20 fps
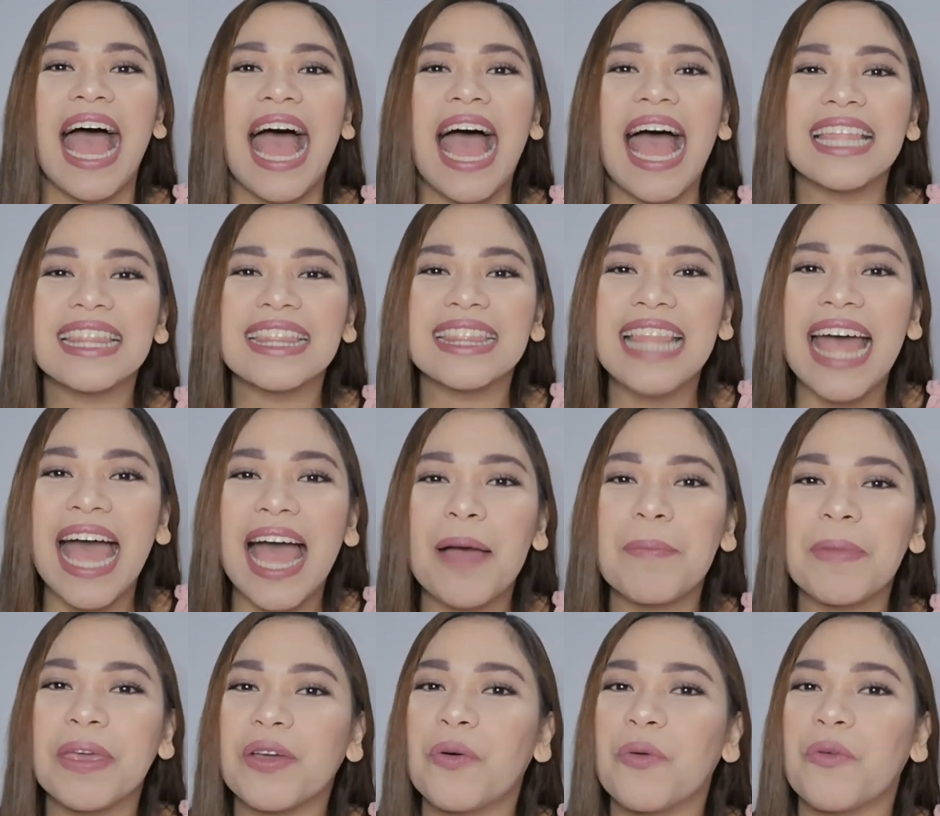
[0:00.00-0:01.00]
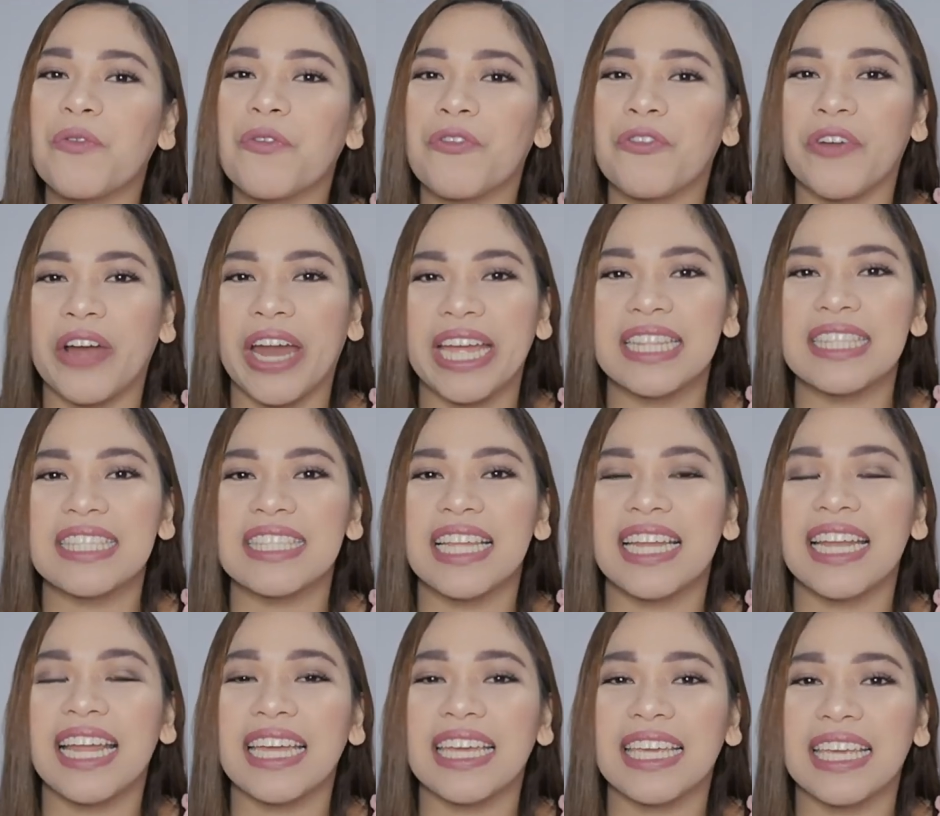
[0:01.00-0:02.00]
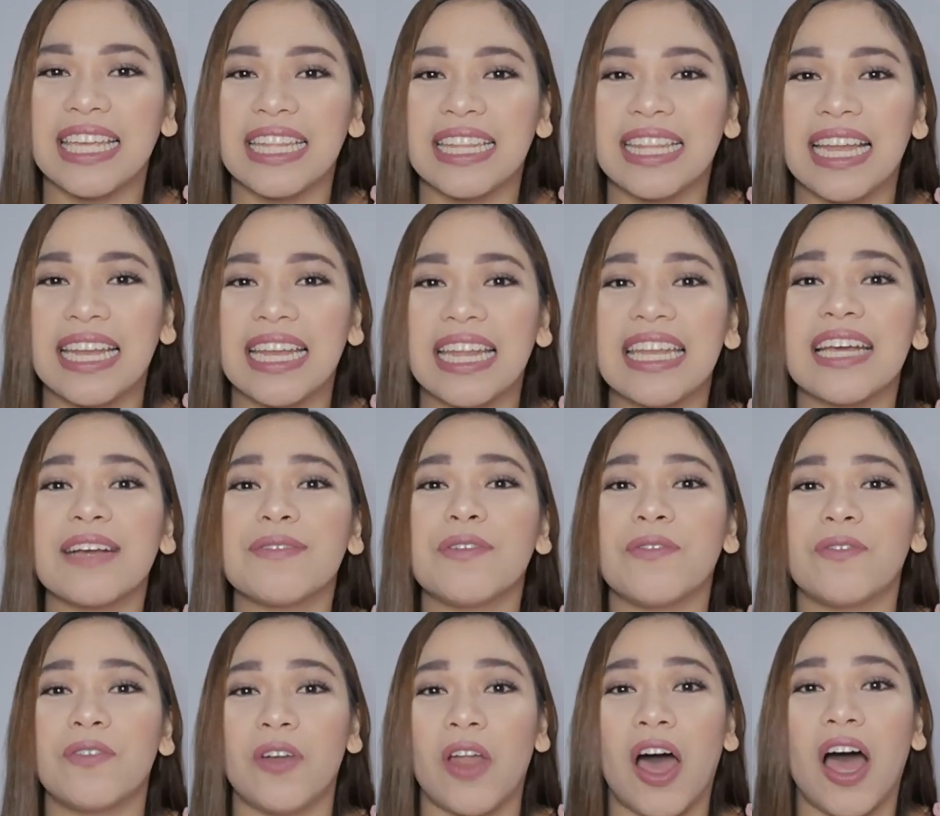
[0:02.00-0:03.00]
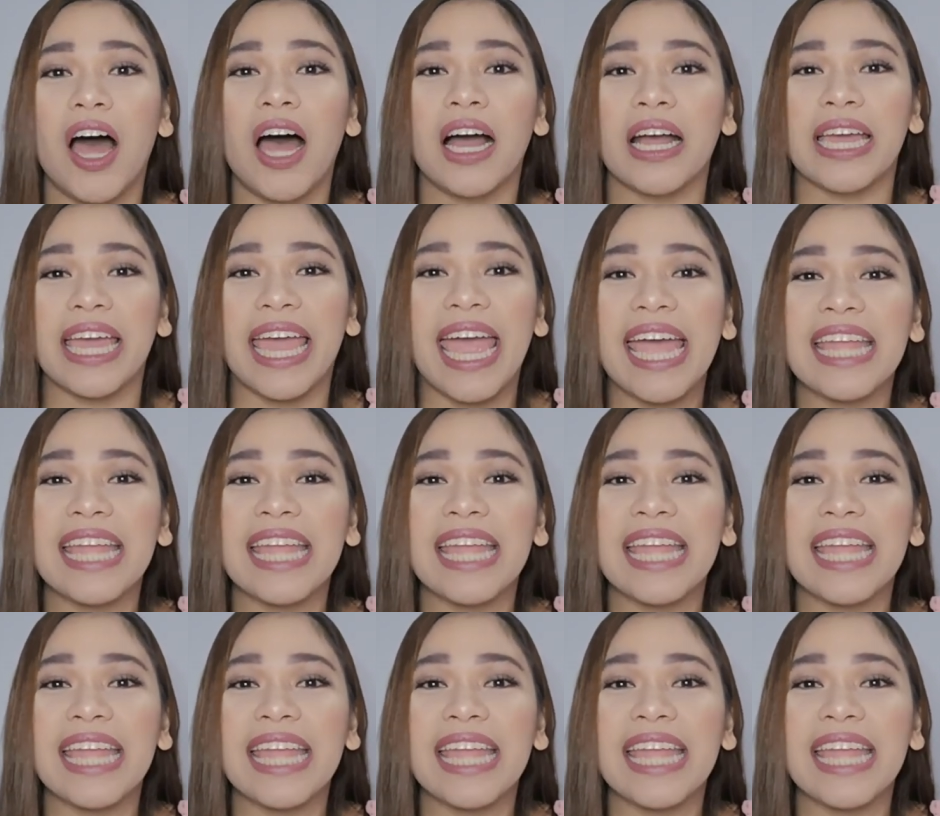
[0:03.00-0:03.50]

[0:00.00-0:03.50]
ang dami kong friends na nakikita na nag-vlog.